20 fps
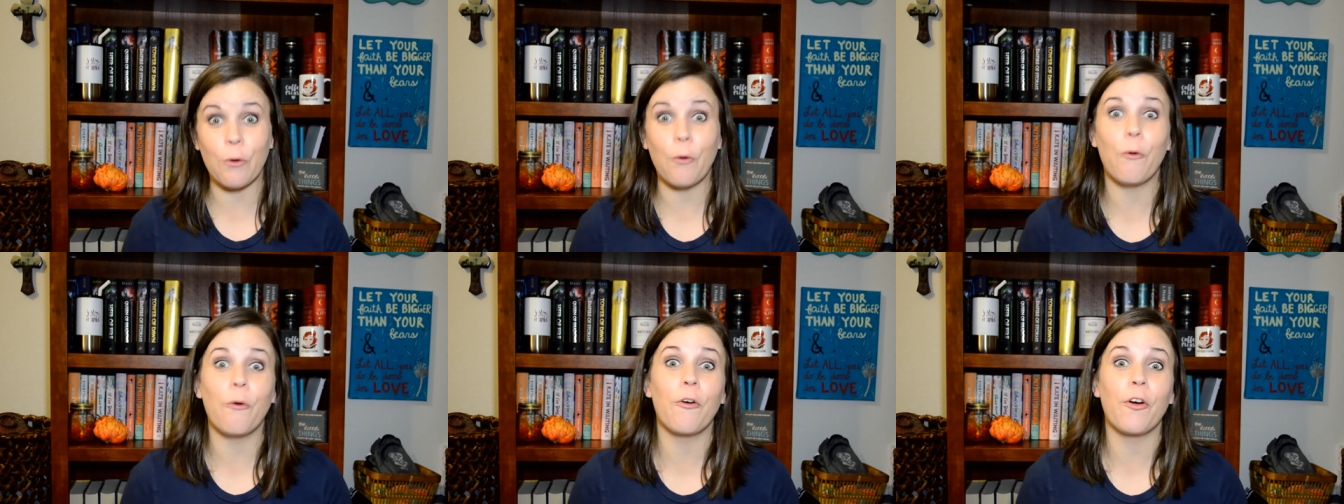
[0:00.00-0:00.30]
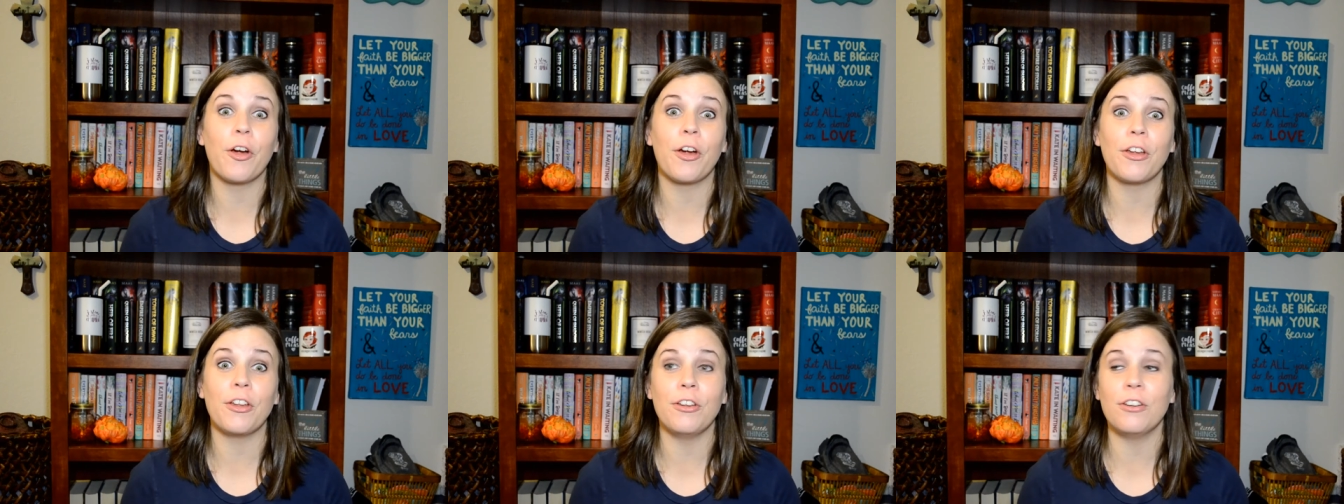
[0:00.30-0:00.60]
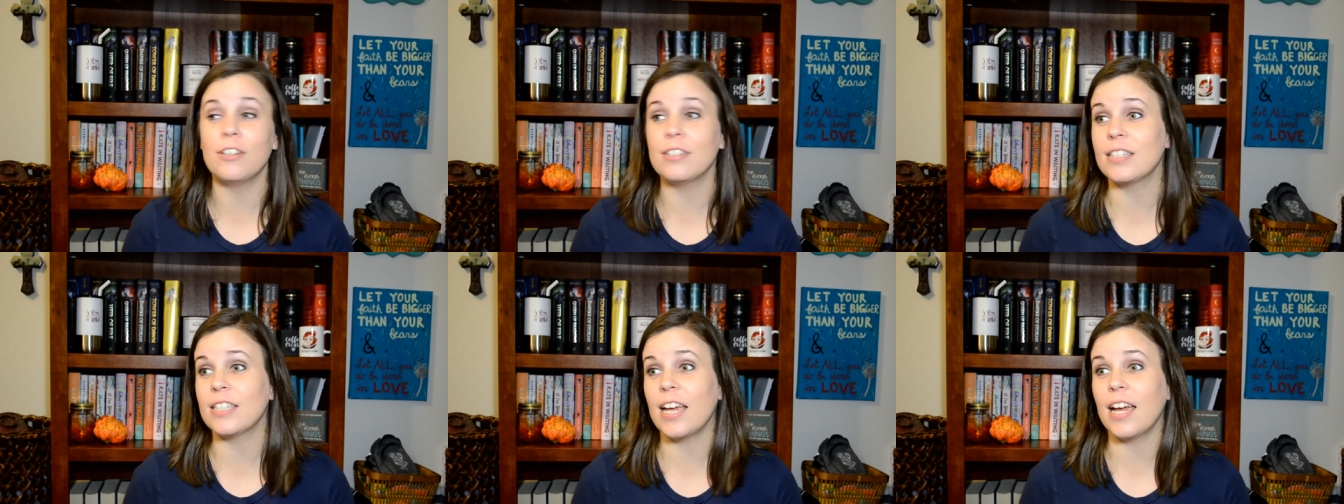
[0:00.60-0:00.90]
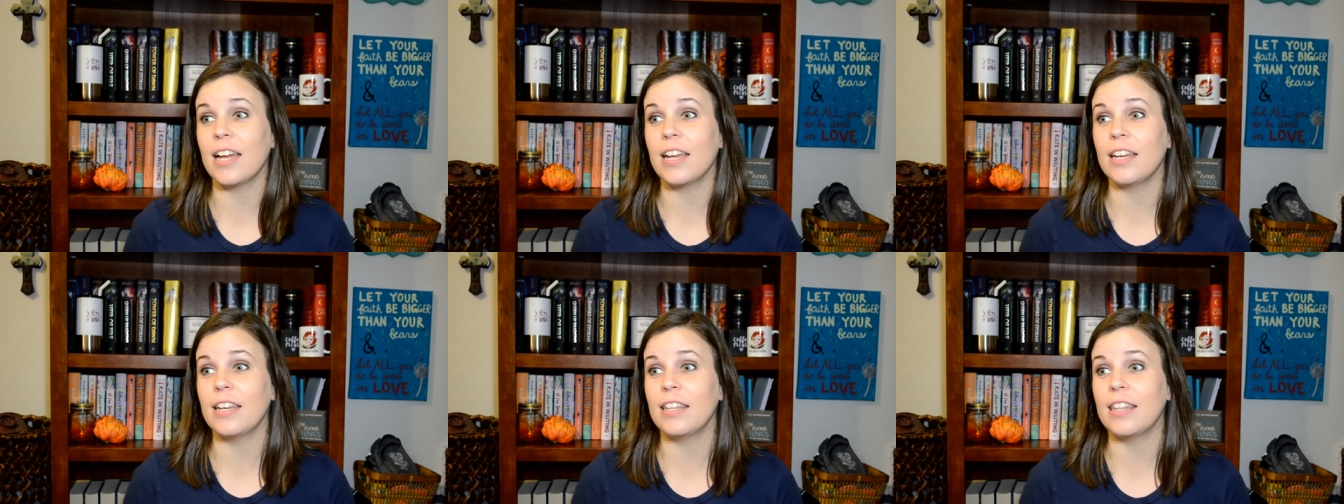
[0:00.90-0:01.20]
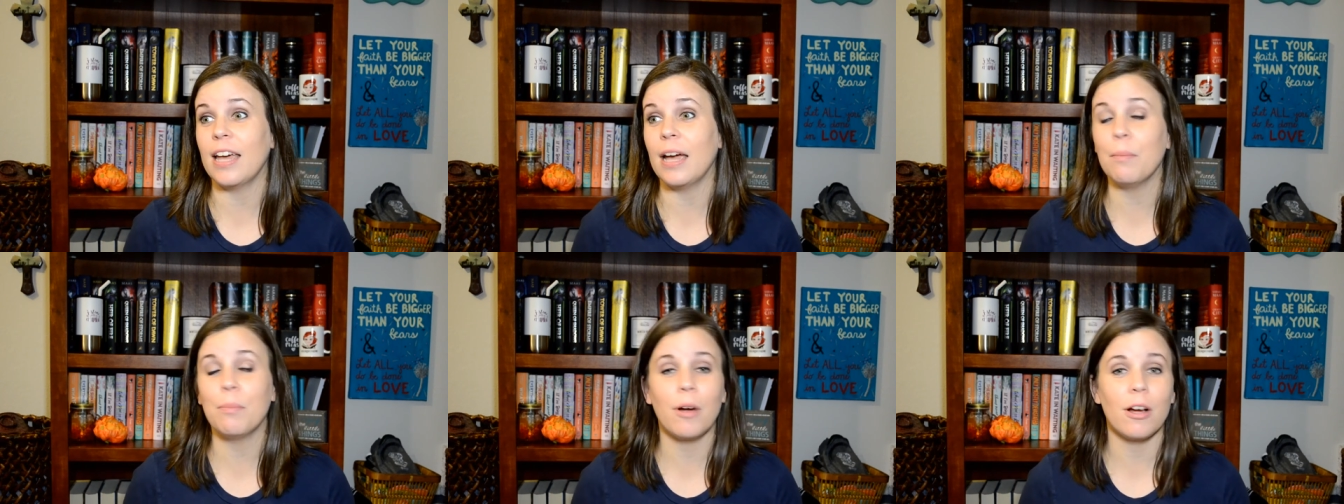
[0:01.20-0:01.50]
or you decide
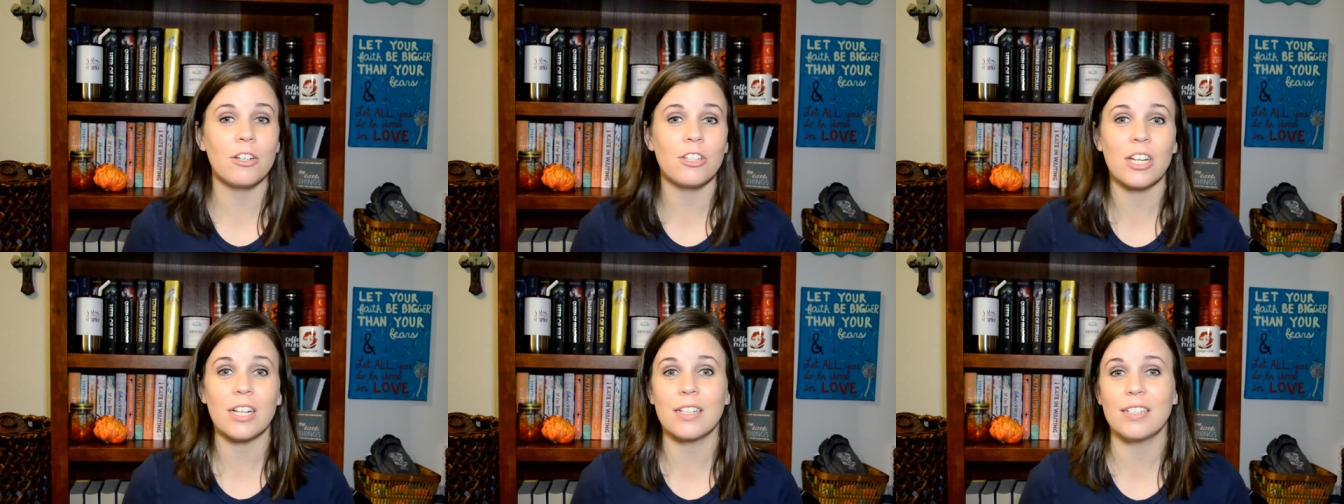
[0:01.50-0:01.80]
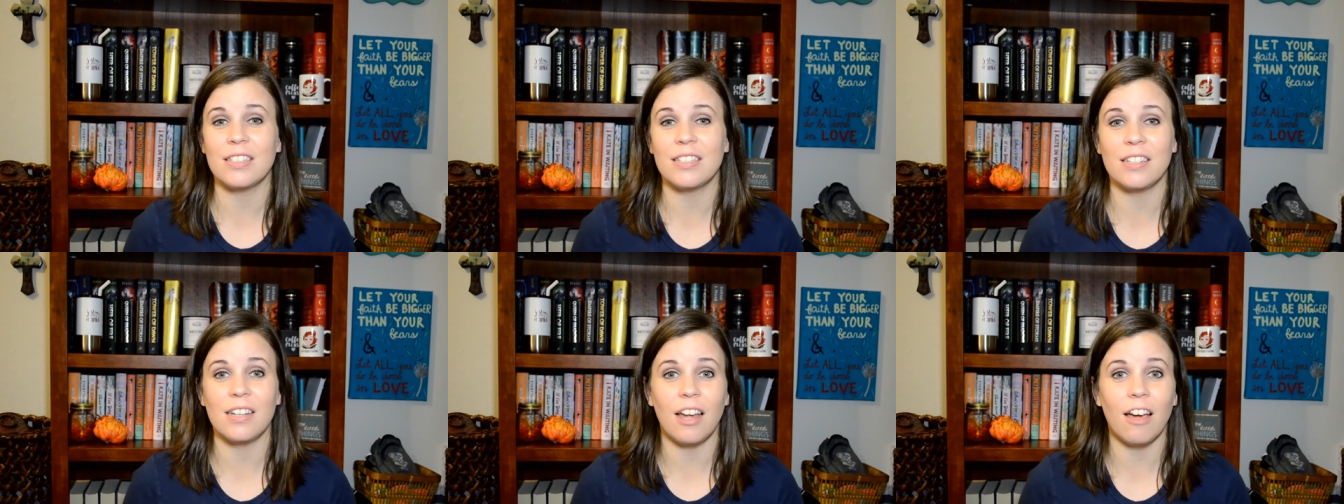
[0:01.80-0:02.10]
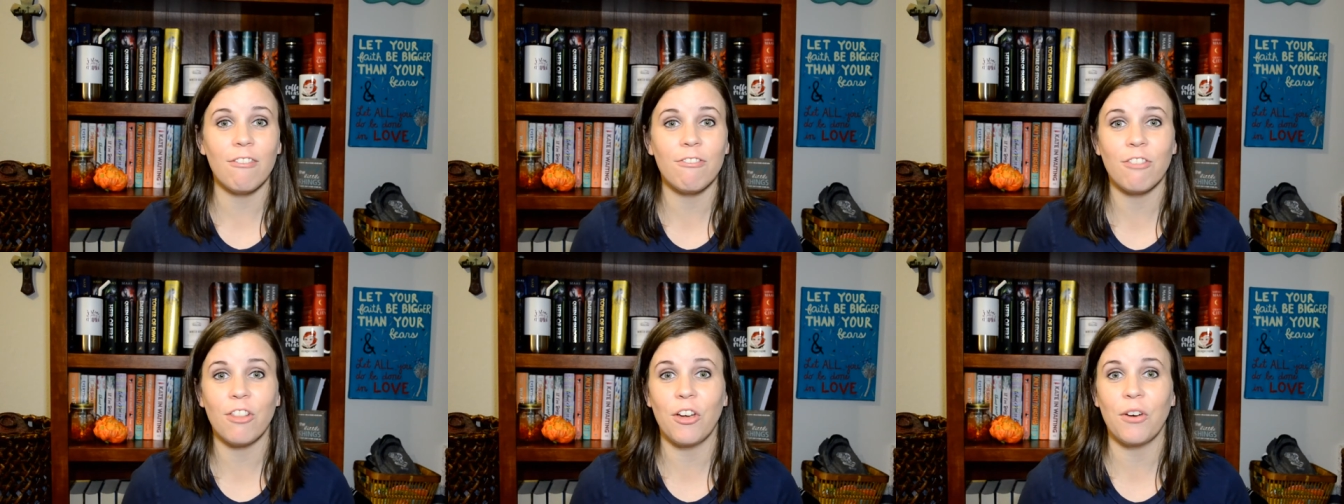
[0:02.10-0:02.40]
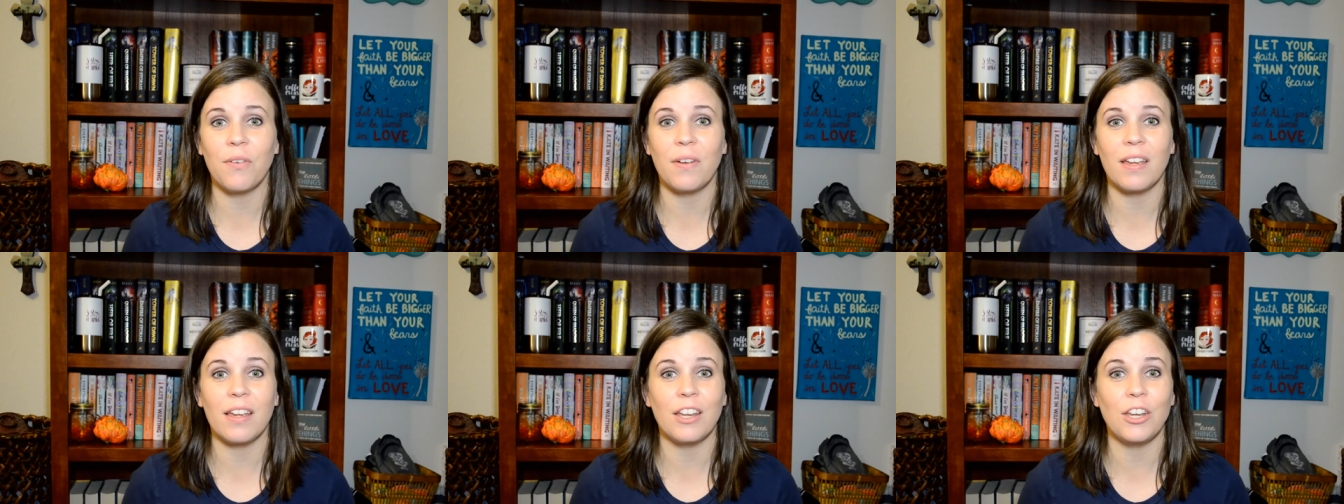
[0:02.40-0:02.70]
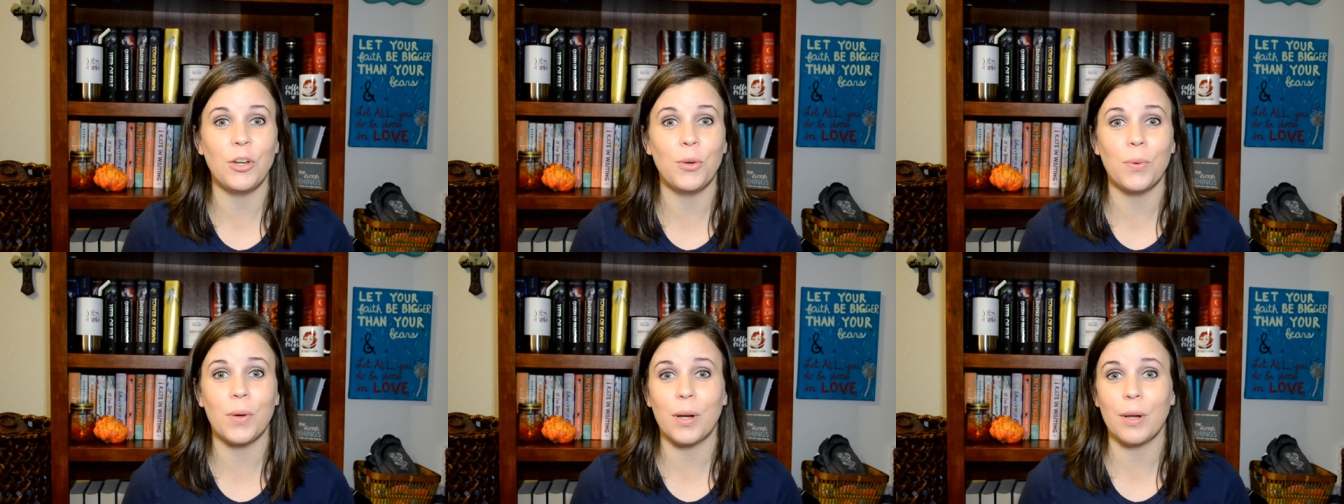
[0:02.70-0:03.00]
that project is not flowing
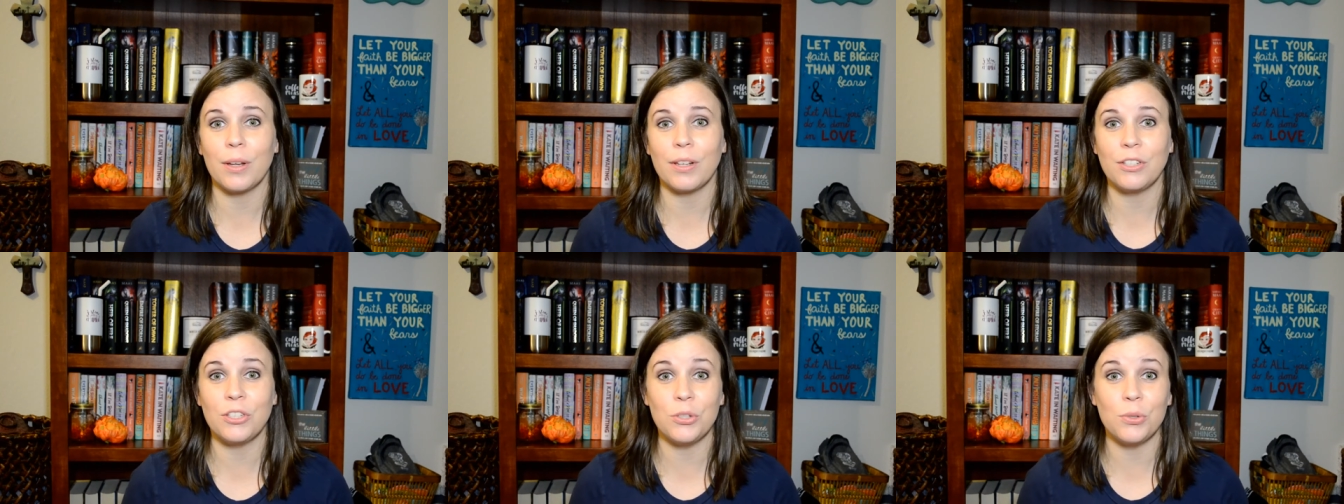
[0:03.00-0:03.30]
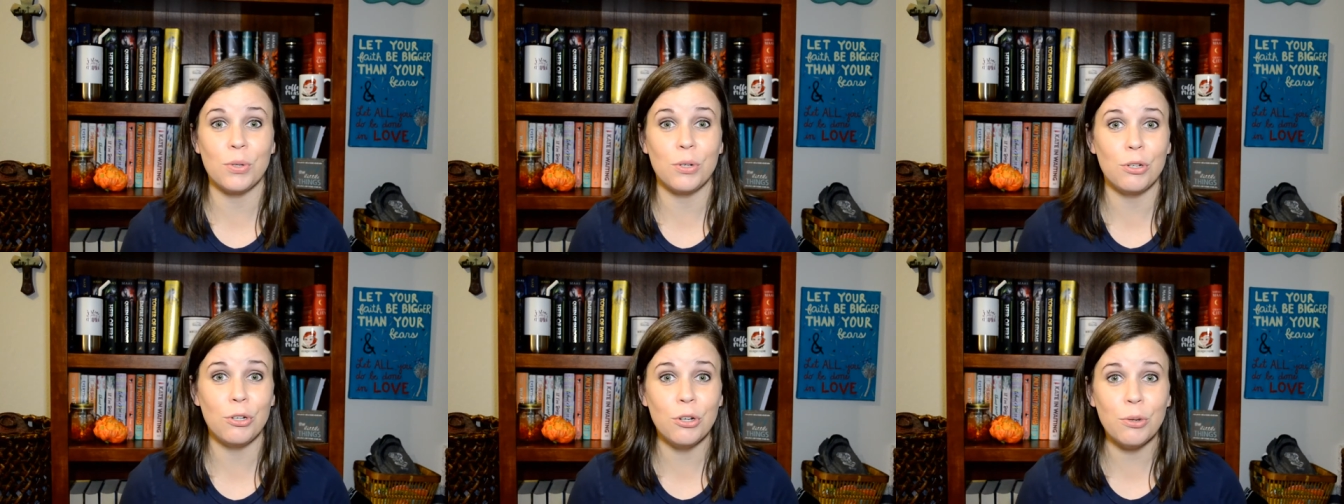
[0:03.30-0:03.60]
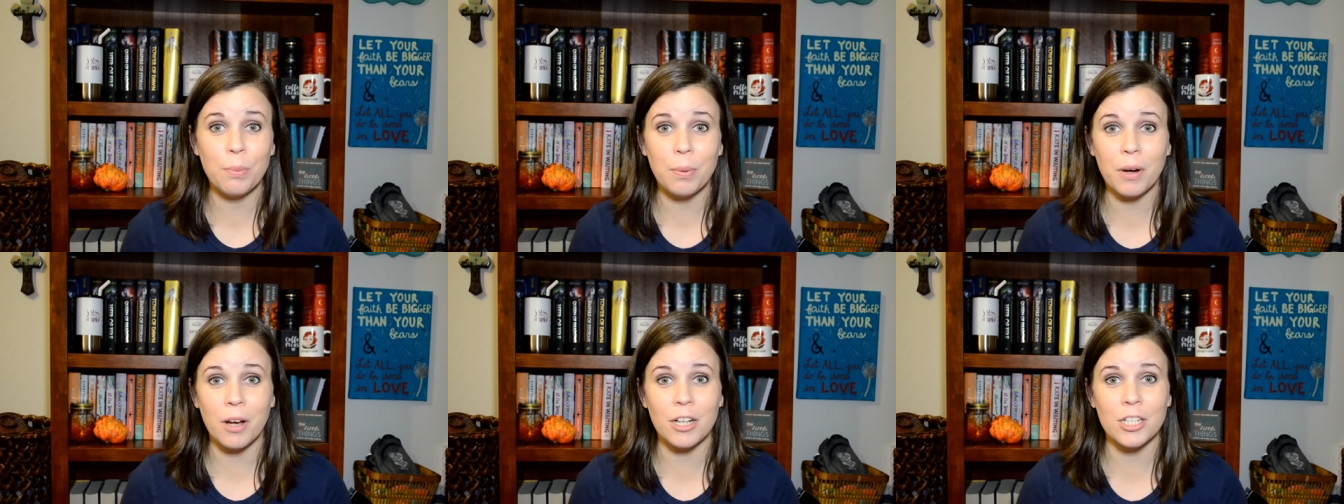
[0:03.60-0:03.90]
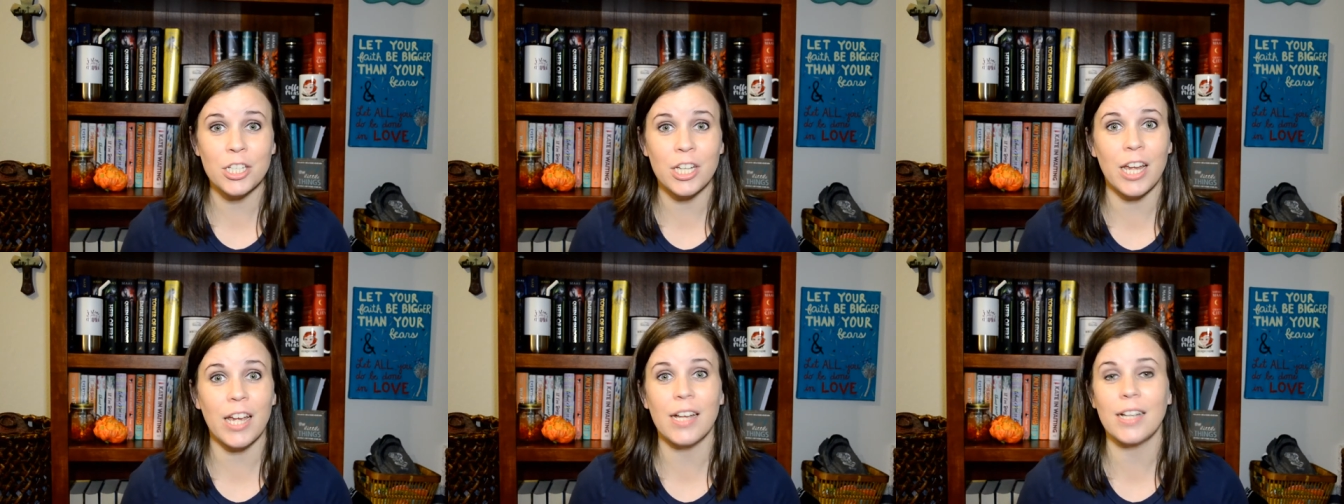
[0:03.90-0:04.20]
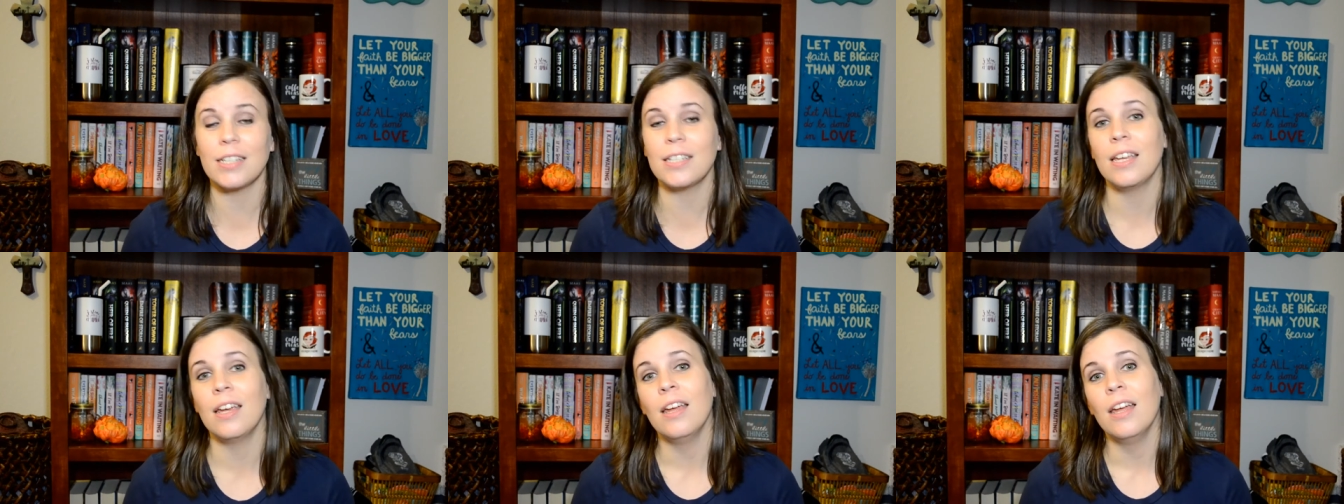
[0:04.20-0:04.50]
and you want to do a new
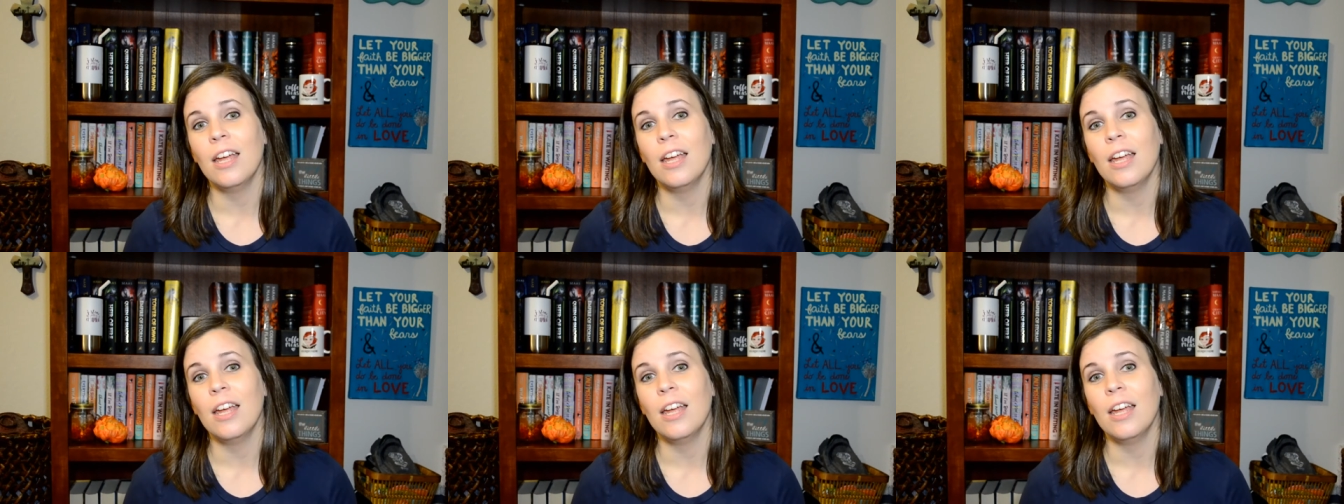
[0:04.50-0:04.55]
project.